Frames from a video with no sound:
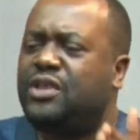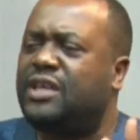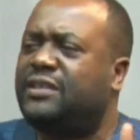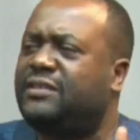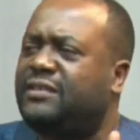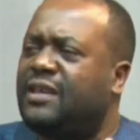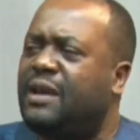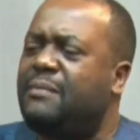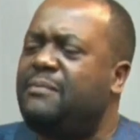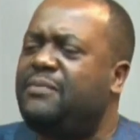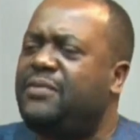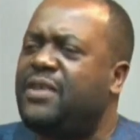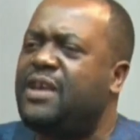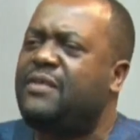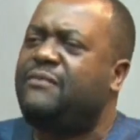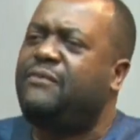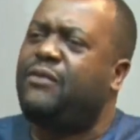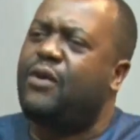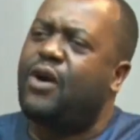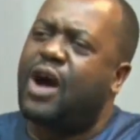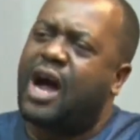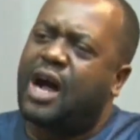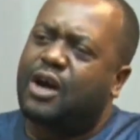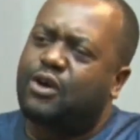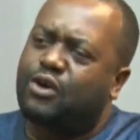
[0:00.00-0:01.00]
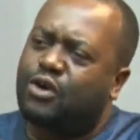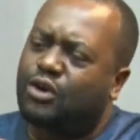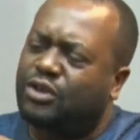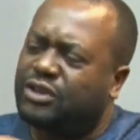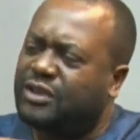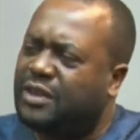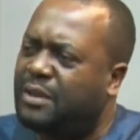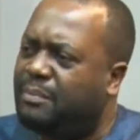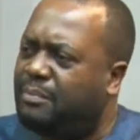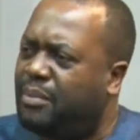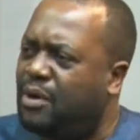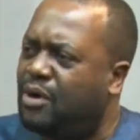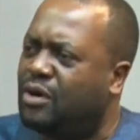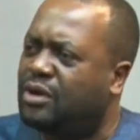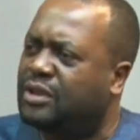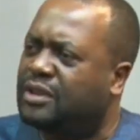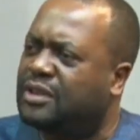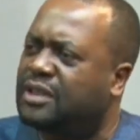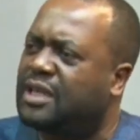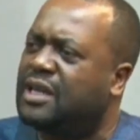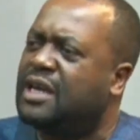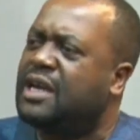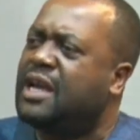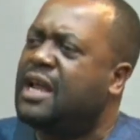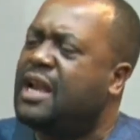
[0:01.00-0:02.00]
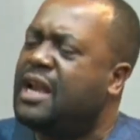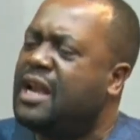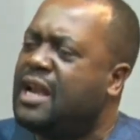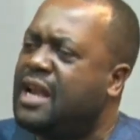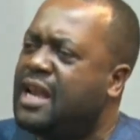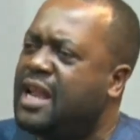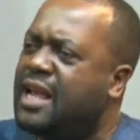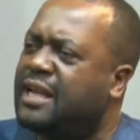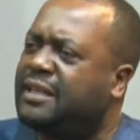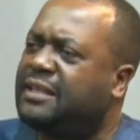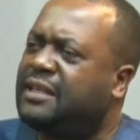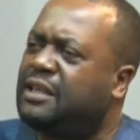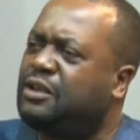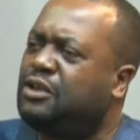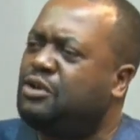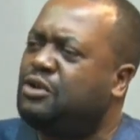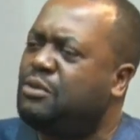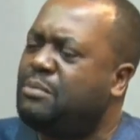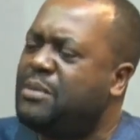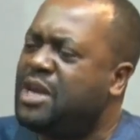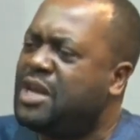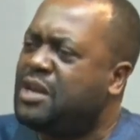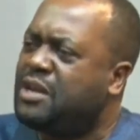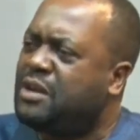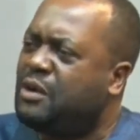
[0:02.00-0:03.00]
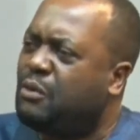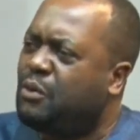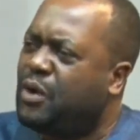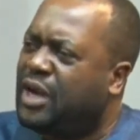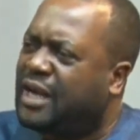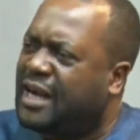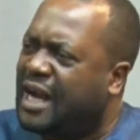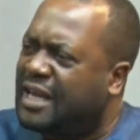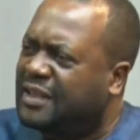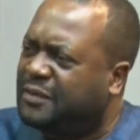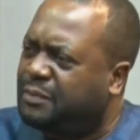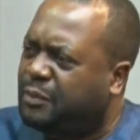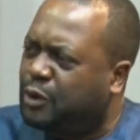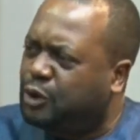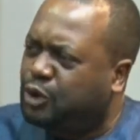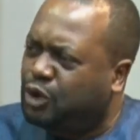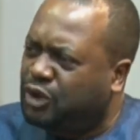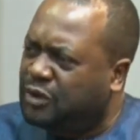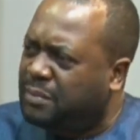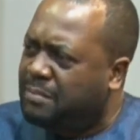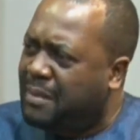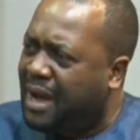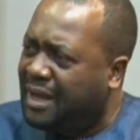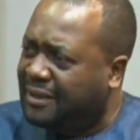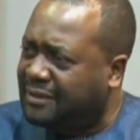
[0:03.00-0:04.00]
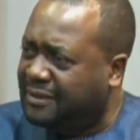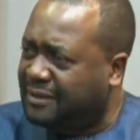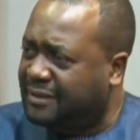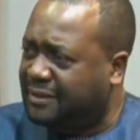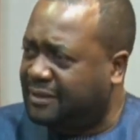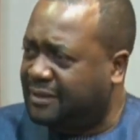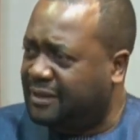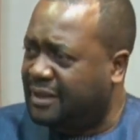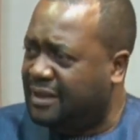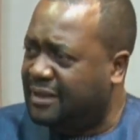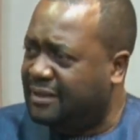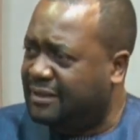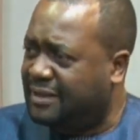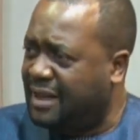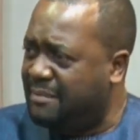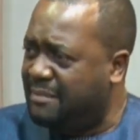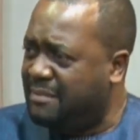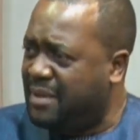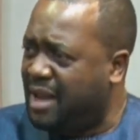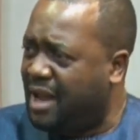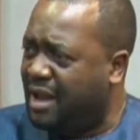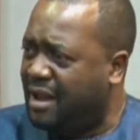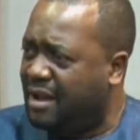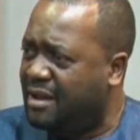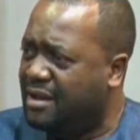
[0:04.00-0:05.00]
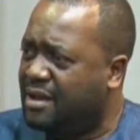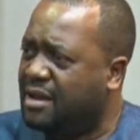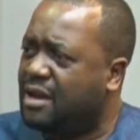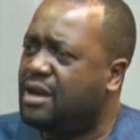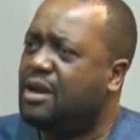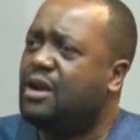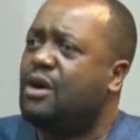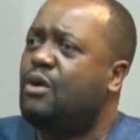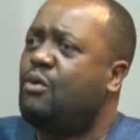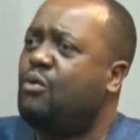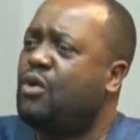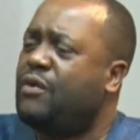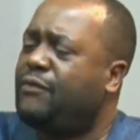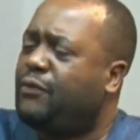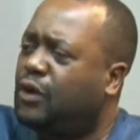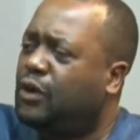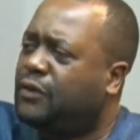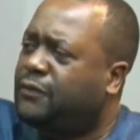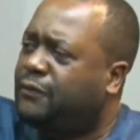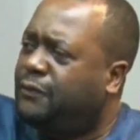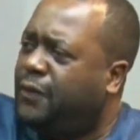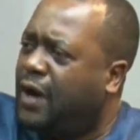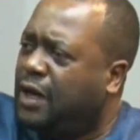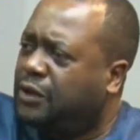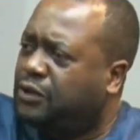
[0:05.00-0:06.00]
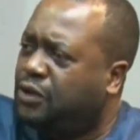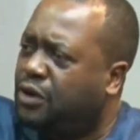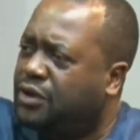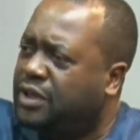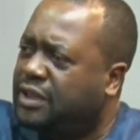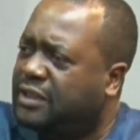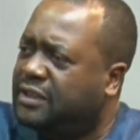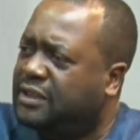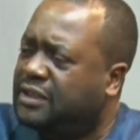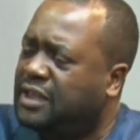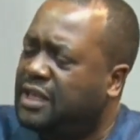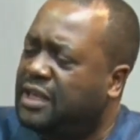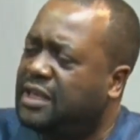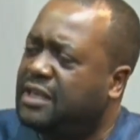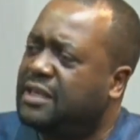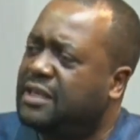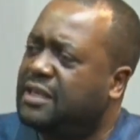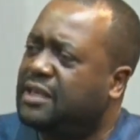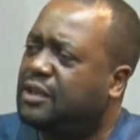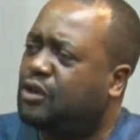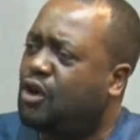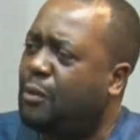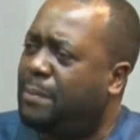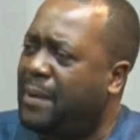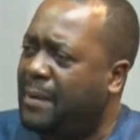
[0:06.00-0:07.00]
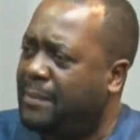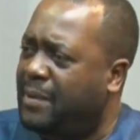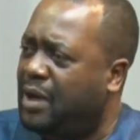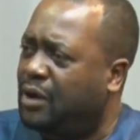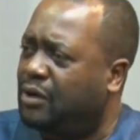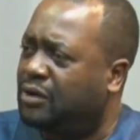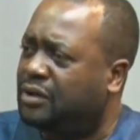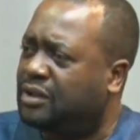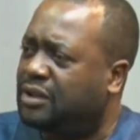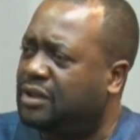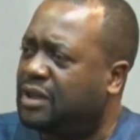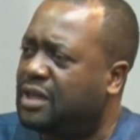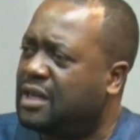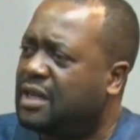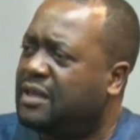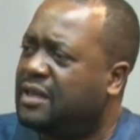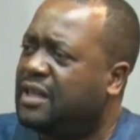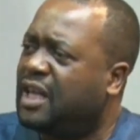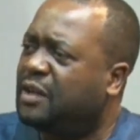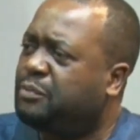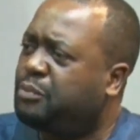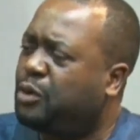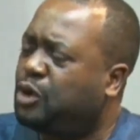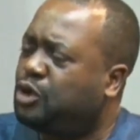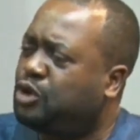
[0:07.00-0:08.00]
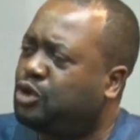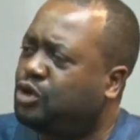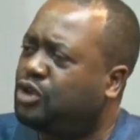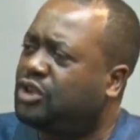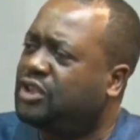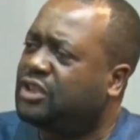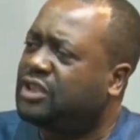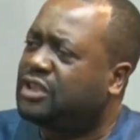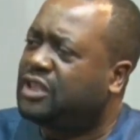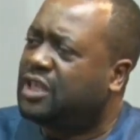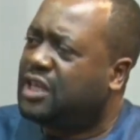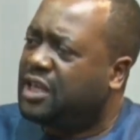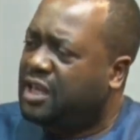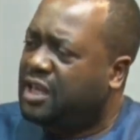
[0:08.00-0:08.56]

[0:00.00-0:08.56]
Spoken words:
the same thing for across the board. You mean we can't produce masks in Zambia? We've got factories in Copperbelt that produce